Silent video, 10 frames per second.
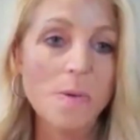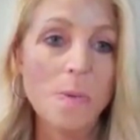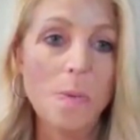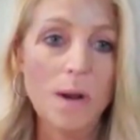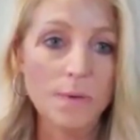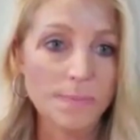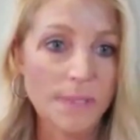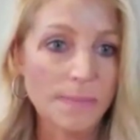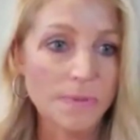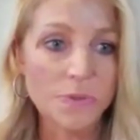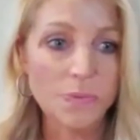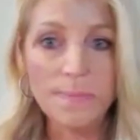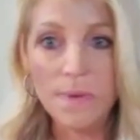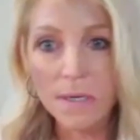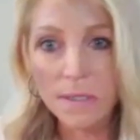What were people's
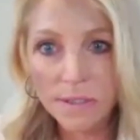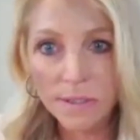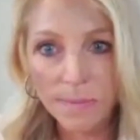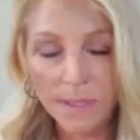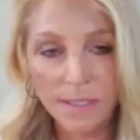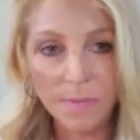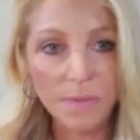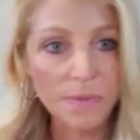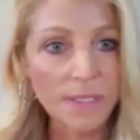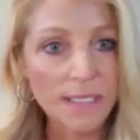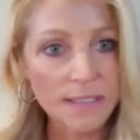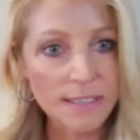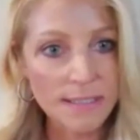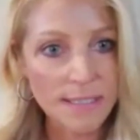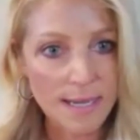remarks going to be? What were they going to
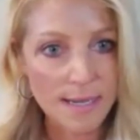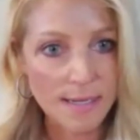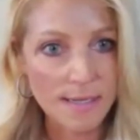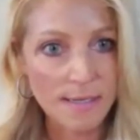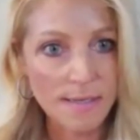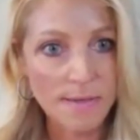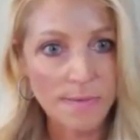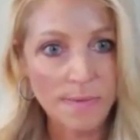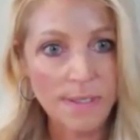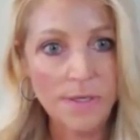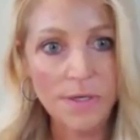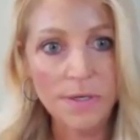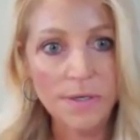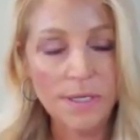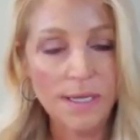say?
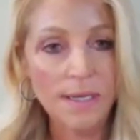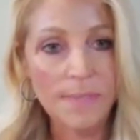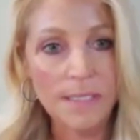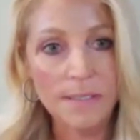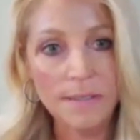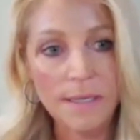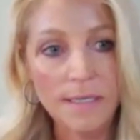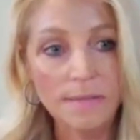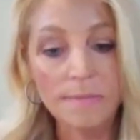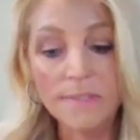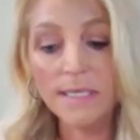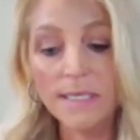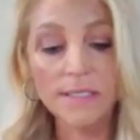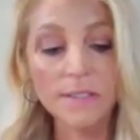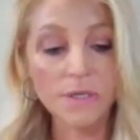I was
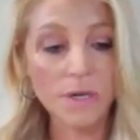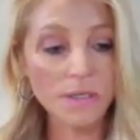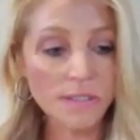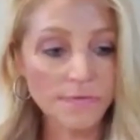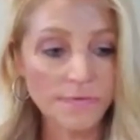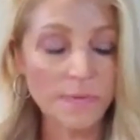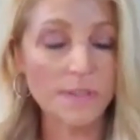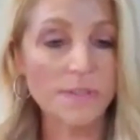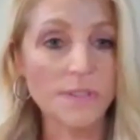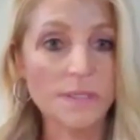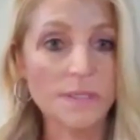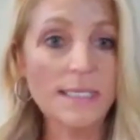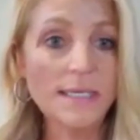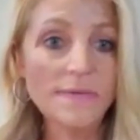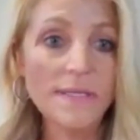carrying scars everywhere. So
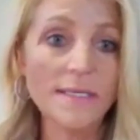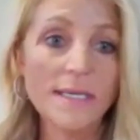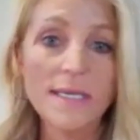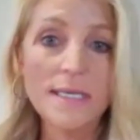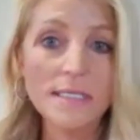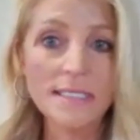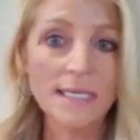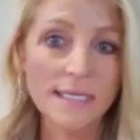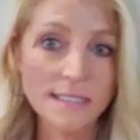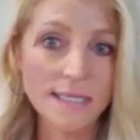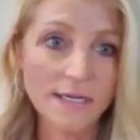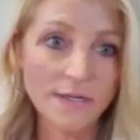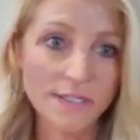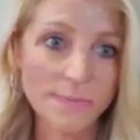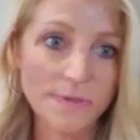even decades
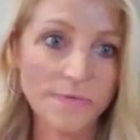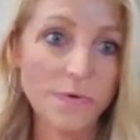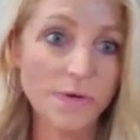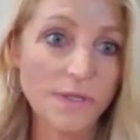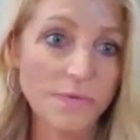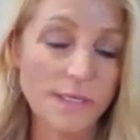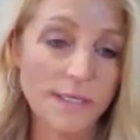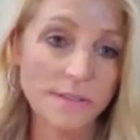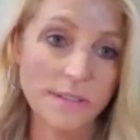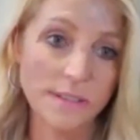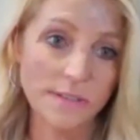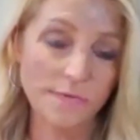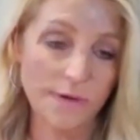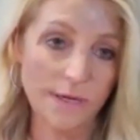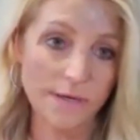later, it's been 43 years since the
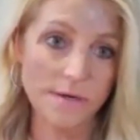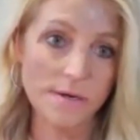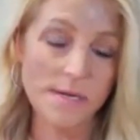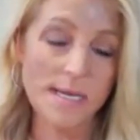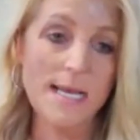fire,